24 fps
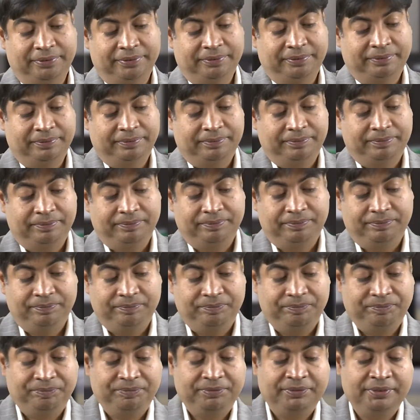
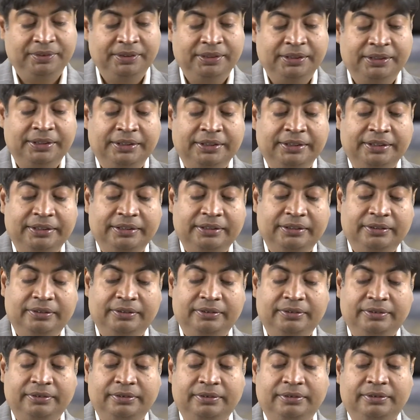
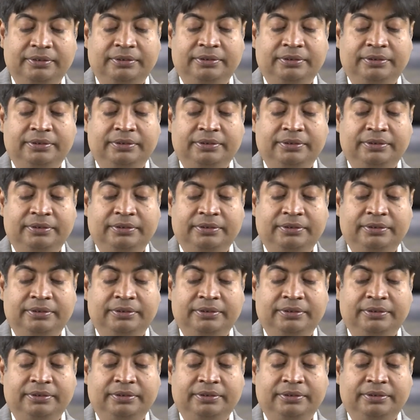Nothing is said.